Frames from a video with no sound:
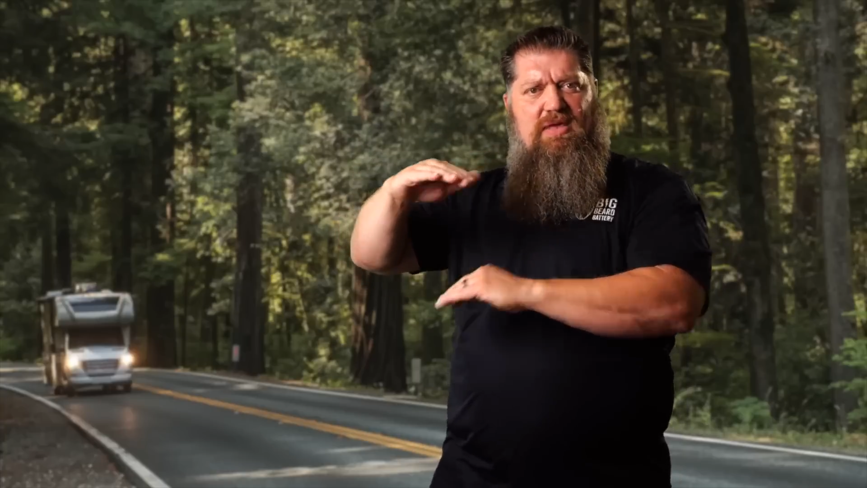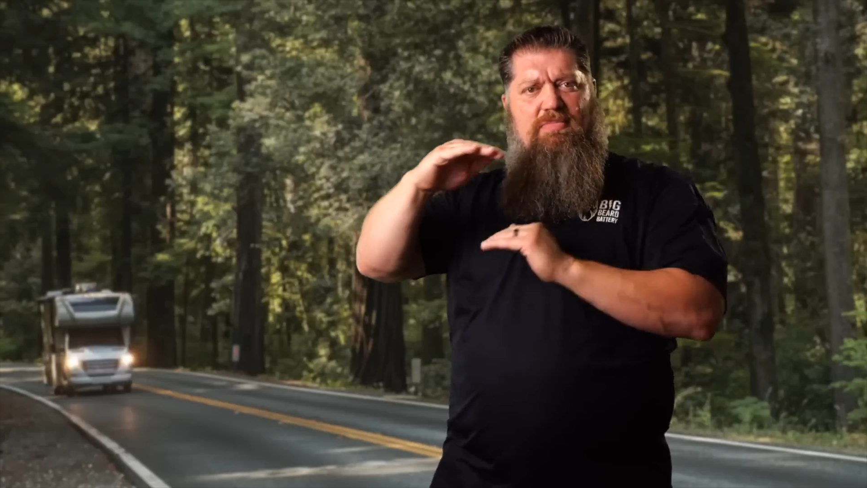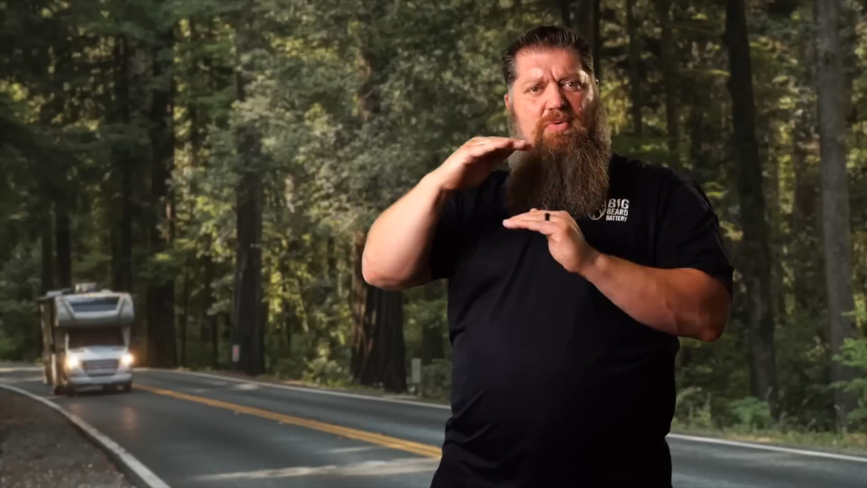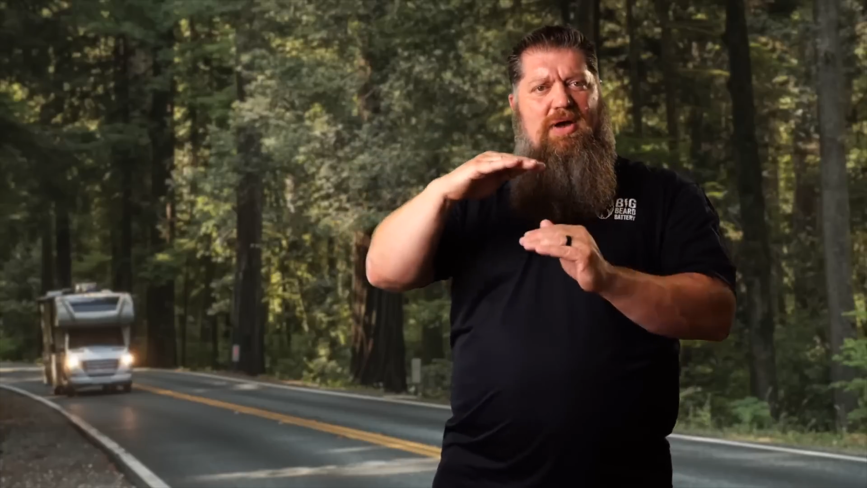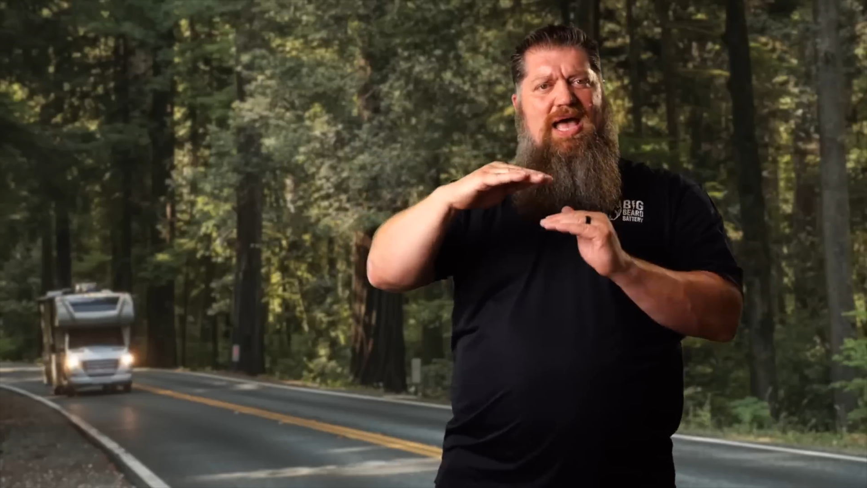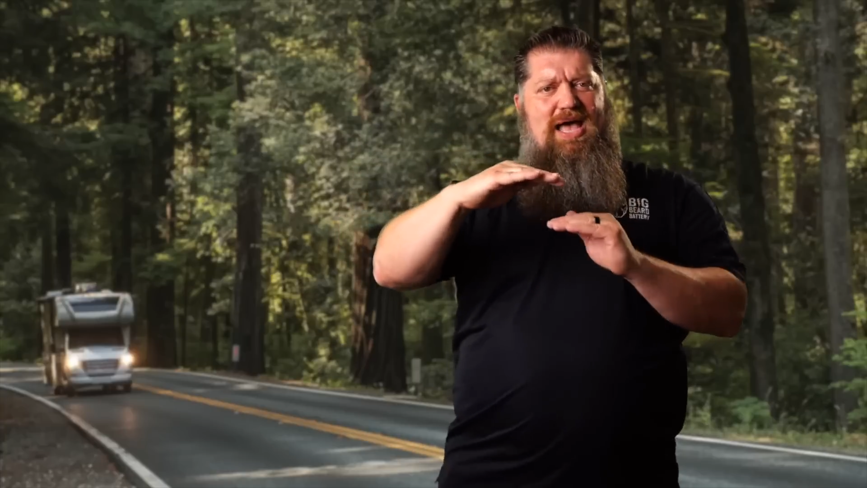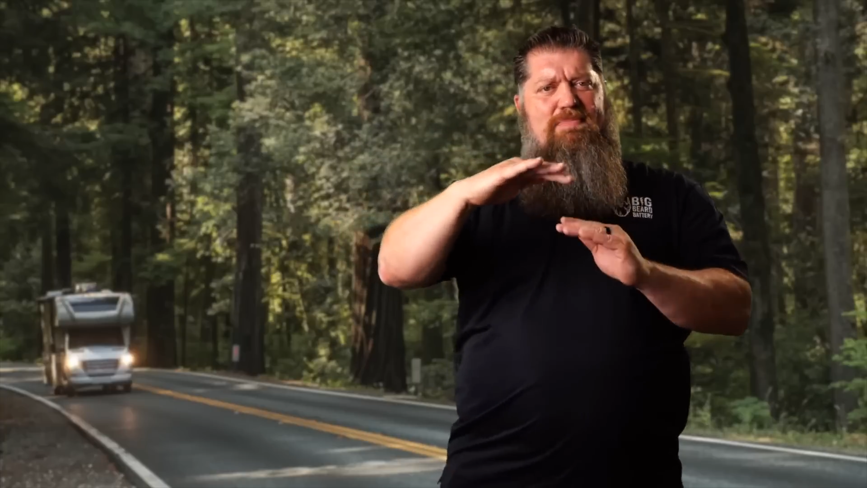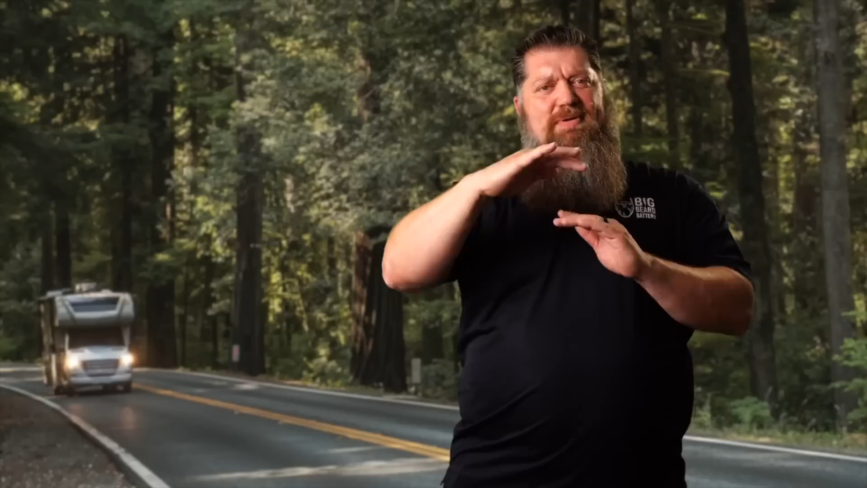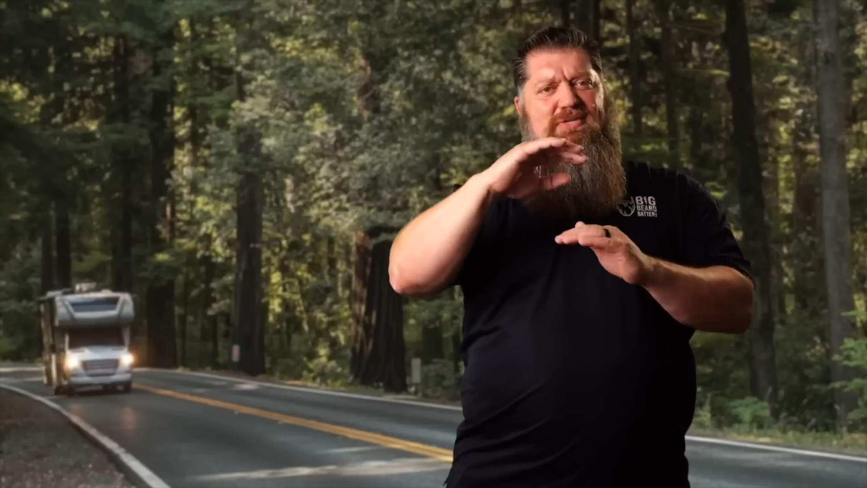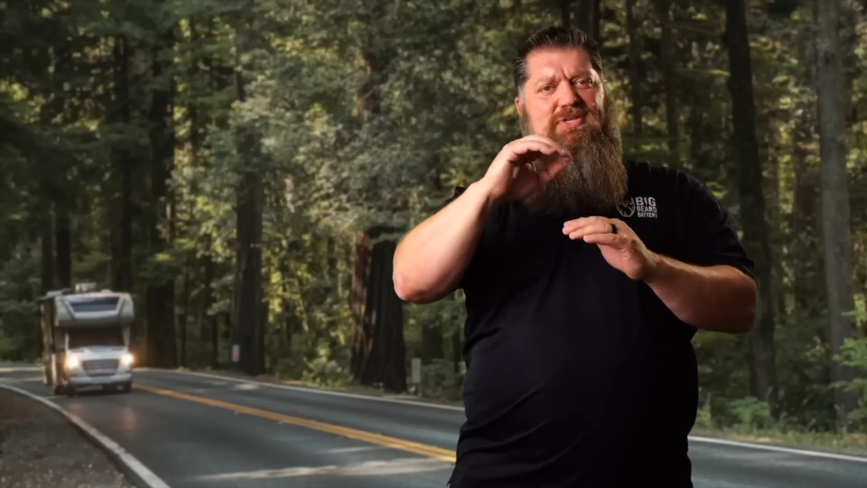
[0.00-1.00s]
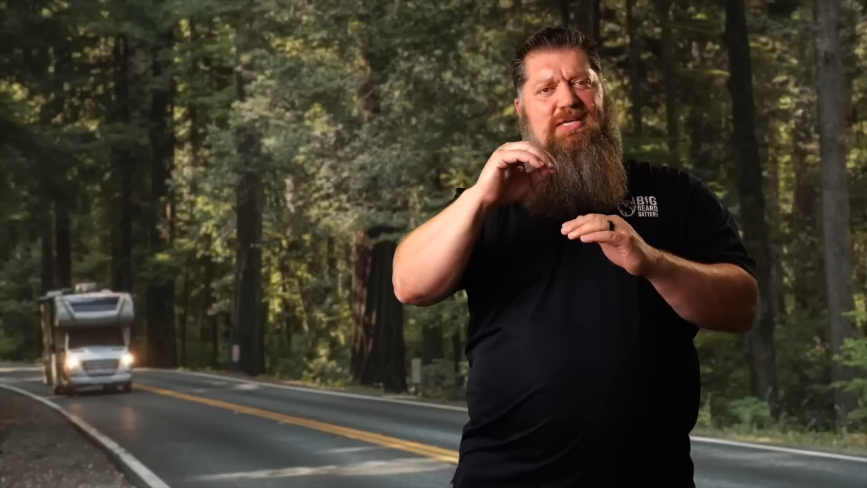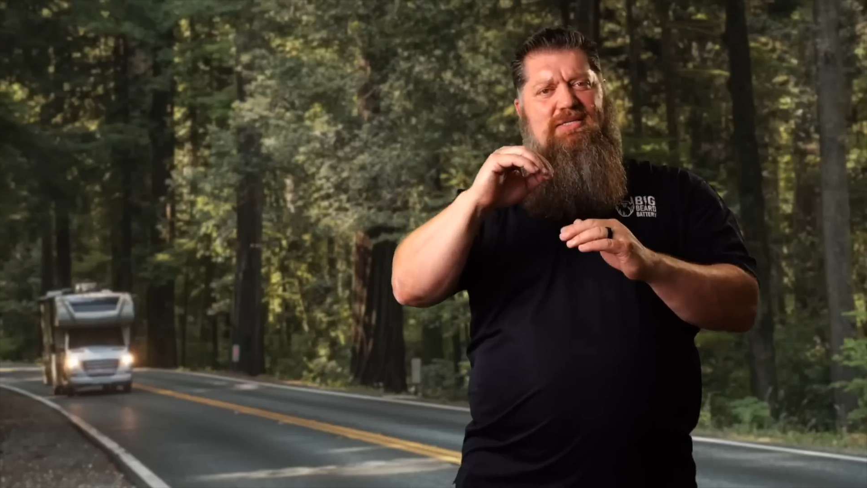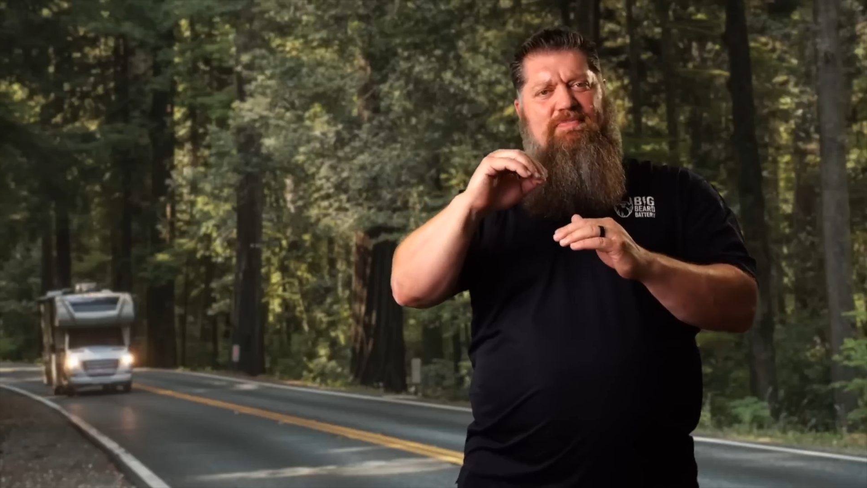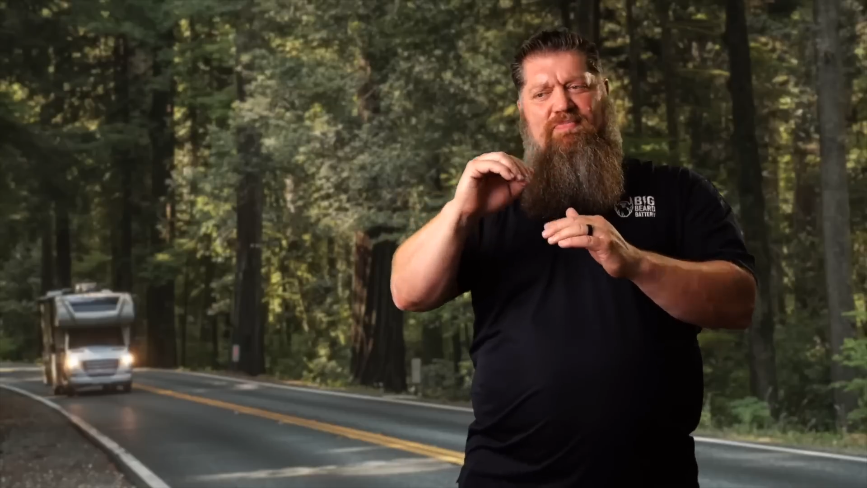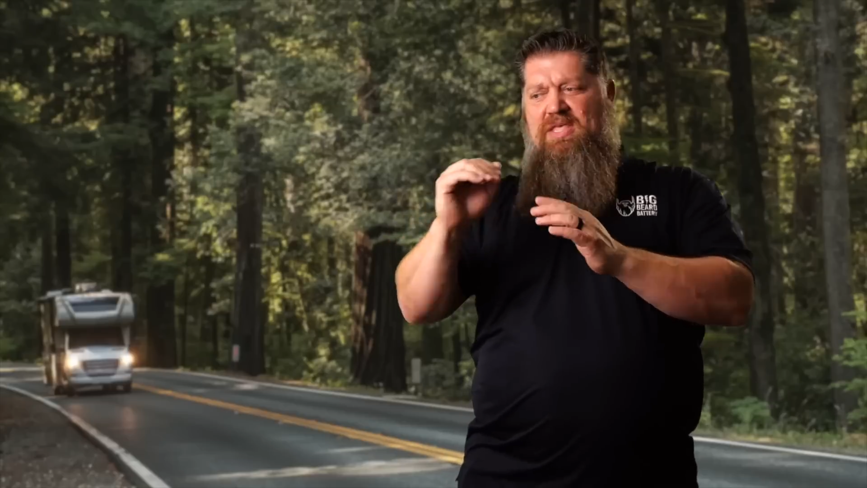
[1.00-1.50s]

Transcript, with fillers: But what happens is